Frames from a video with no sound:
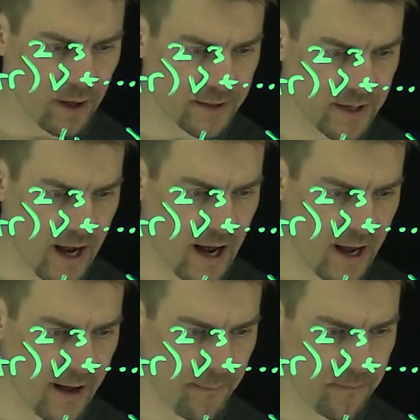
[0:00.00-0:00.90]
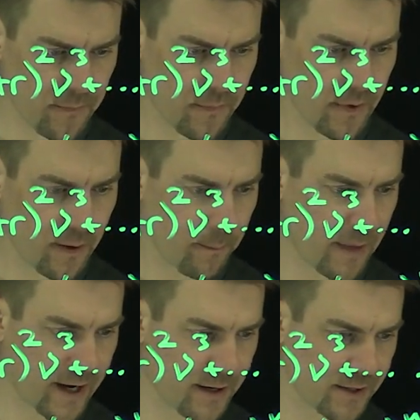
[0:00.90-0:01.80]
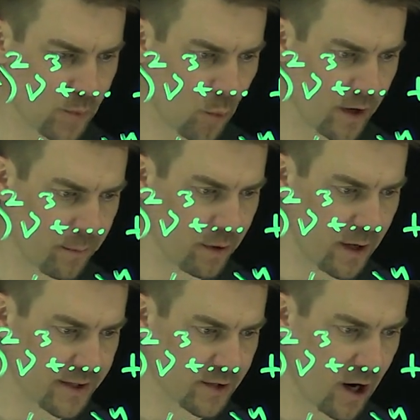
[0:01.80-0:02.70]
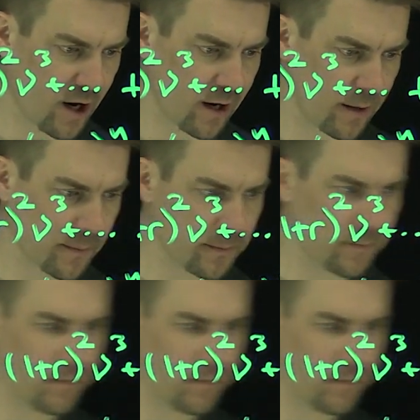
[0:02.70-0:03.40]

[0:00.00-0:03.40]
plus i minus 1 plus r.